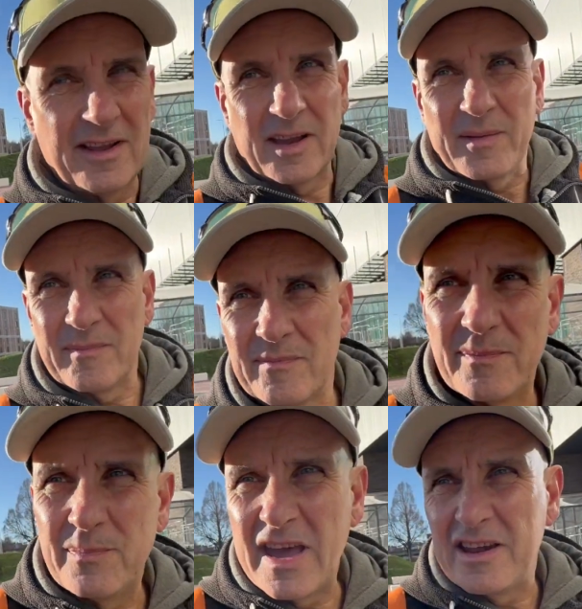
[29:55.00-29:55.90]
like
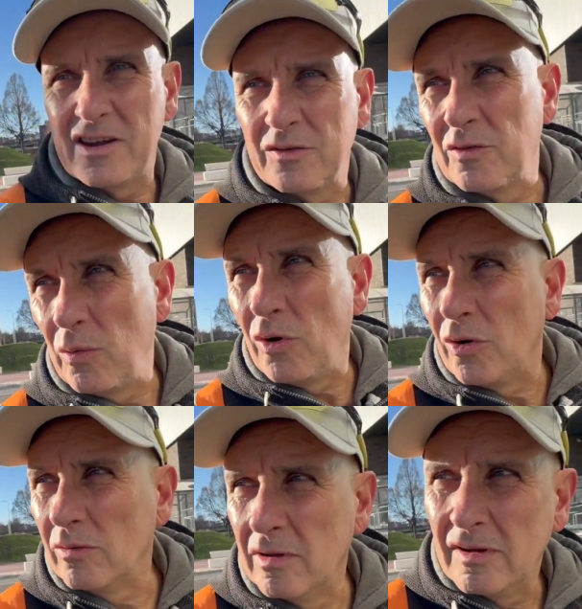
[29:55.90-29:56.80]
area on the
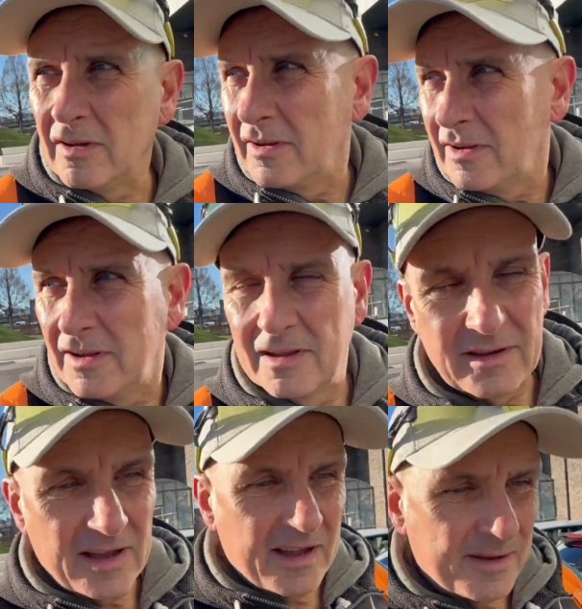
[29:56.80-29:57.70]
wall
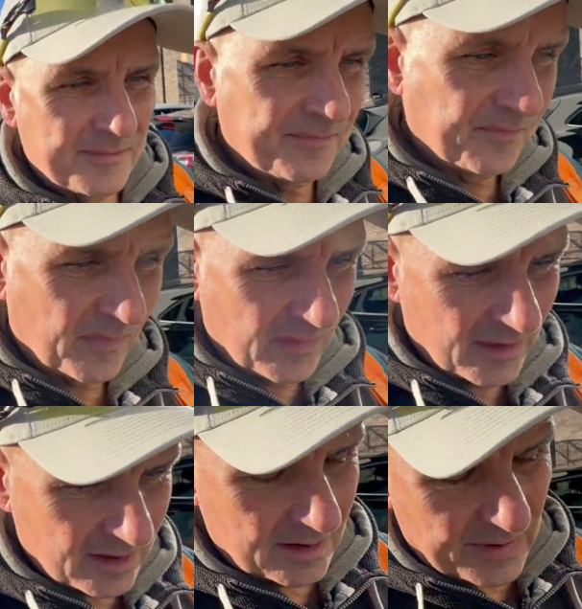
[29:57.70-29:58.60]

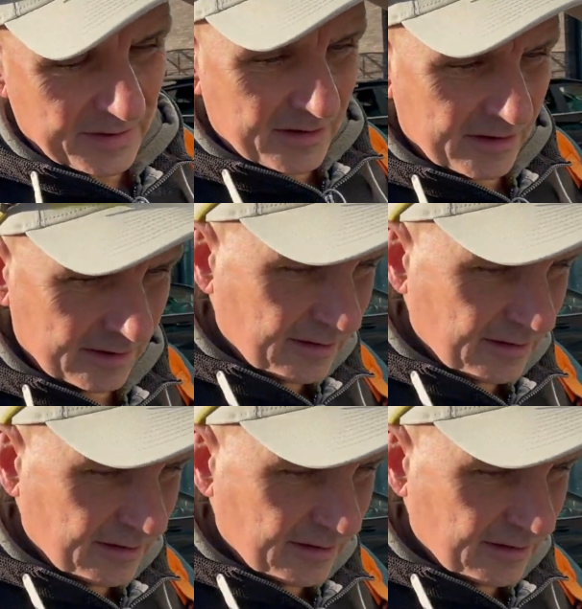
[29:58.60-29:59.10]
about the